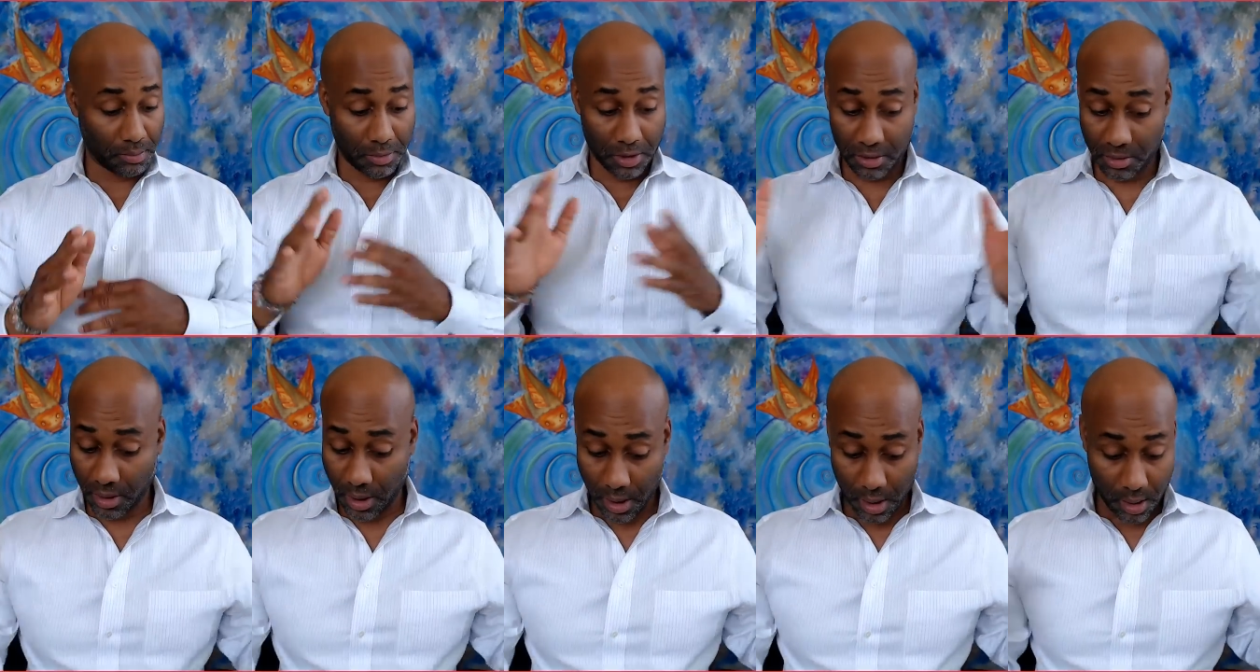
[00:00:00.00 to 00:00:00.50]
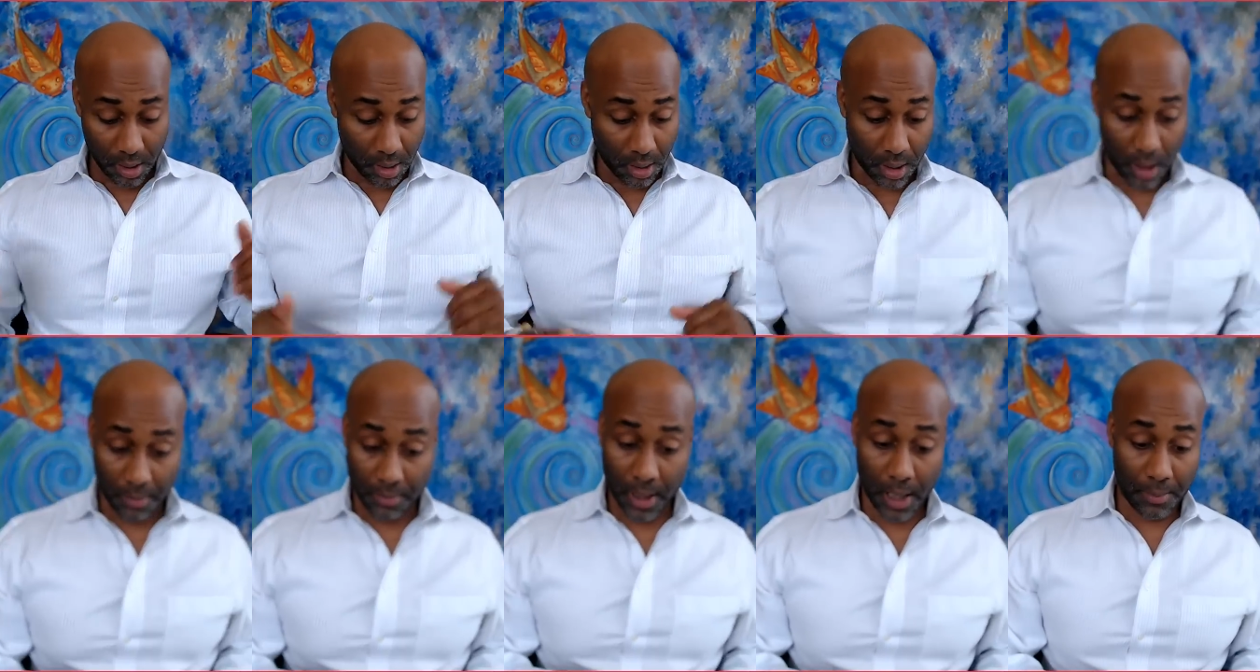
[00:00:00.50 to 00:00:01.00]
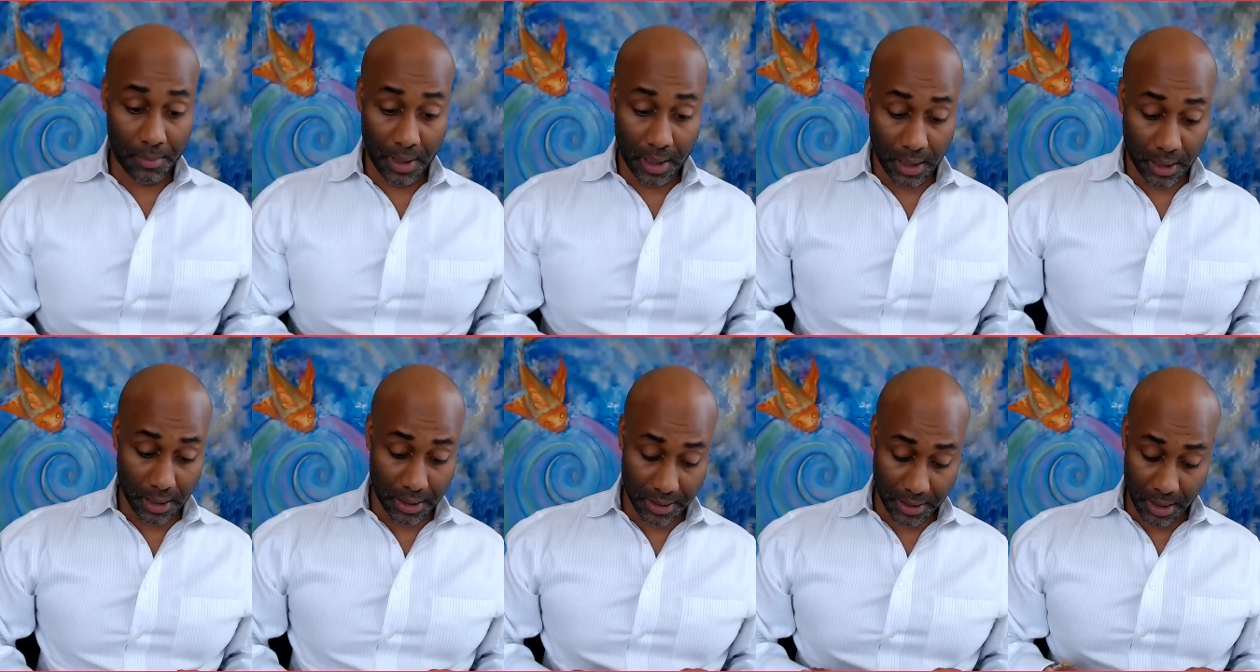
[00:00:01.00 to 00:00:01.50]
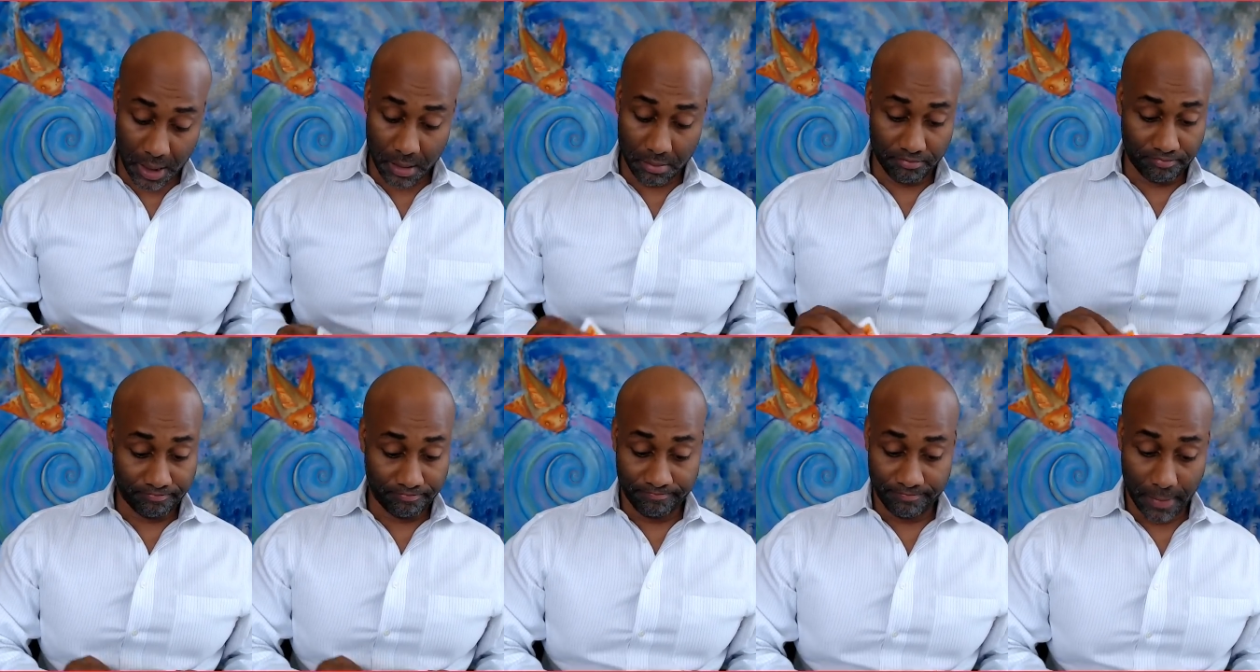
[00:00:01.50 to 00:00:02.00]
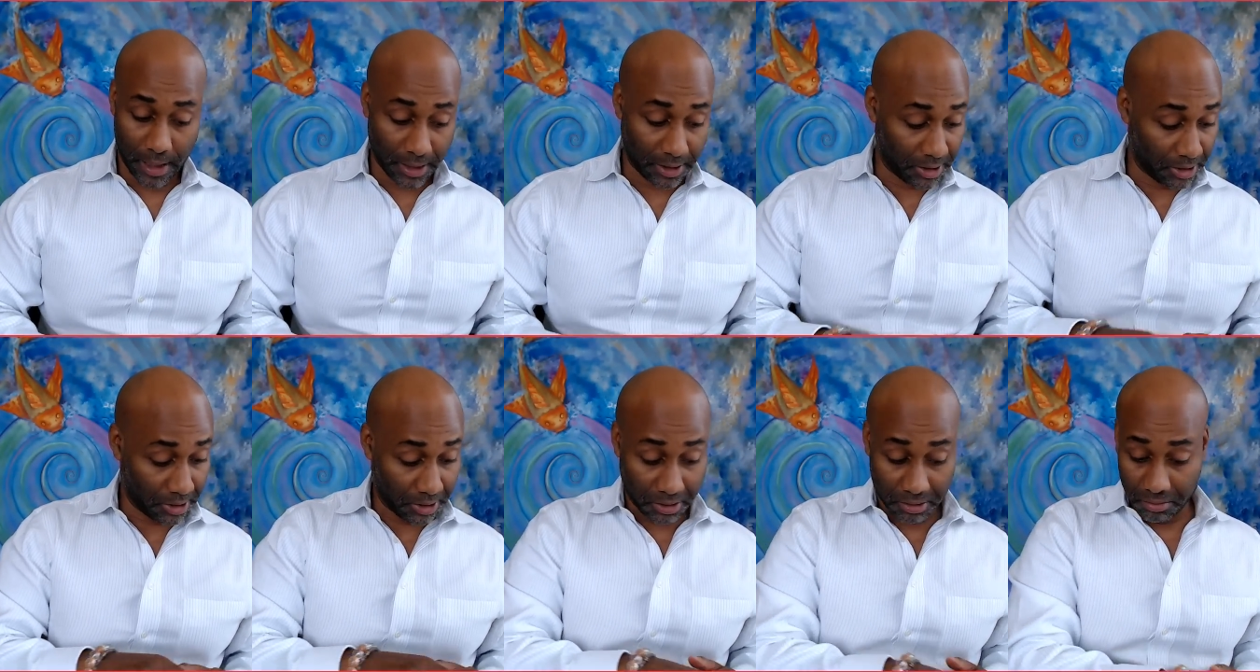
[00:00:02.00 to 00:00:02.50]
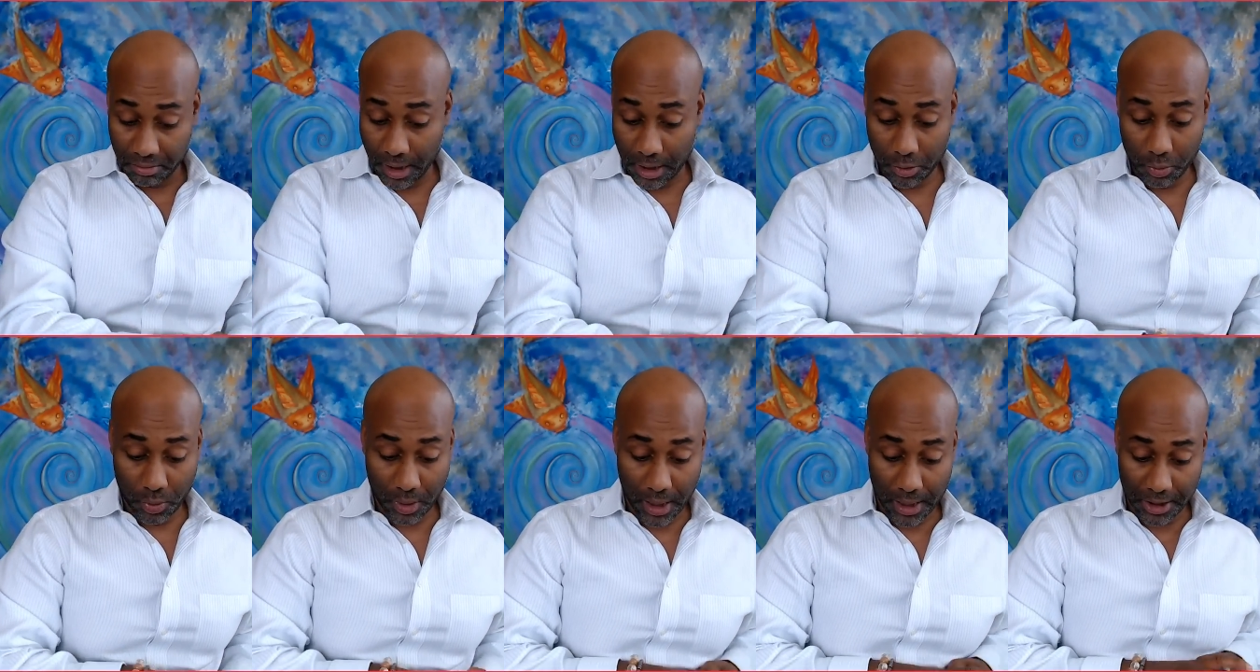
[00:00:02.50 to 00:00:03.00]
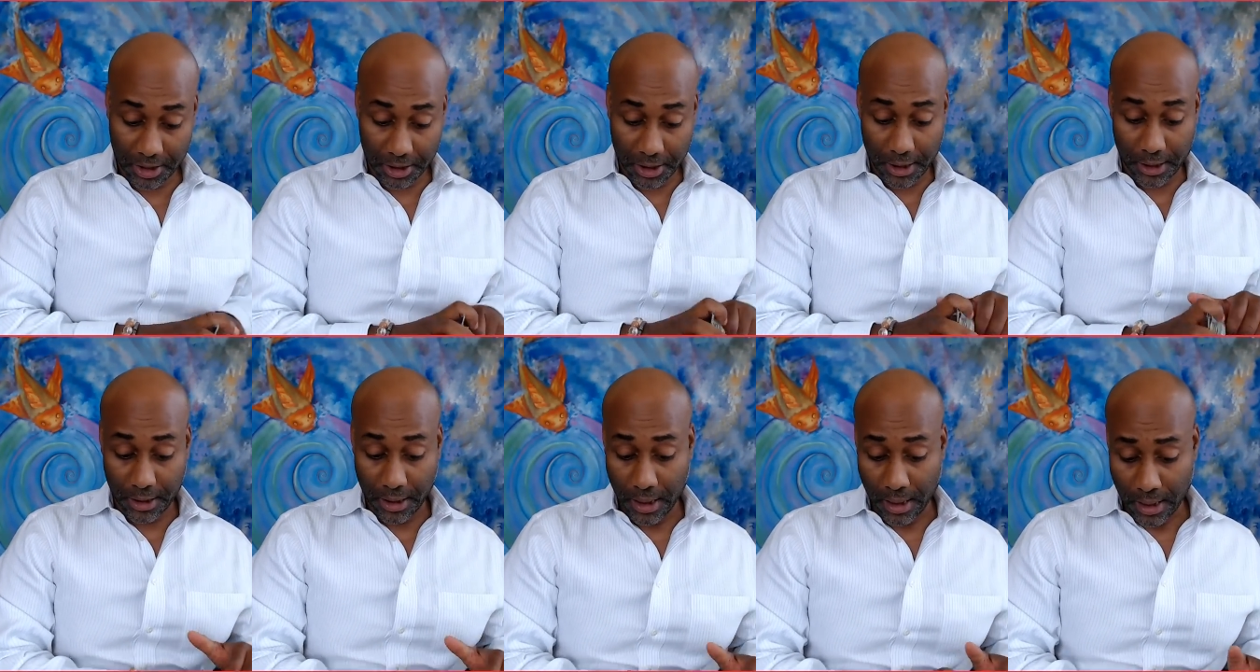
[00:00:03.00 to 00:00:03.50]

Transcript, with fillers: I'm just I'm not making this up. That's just that's what I see.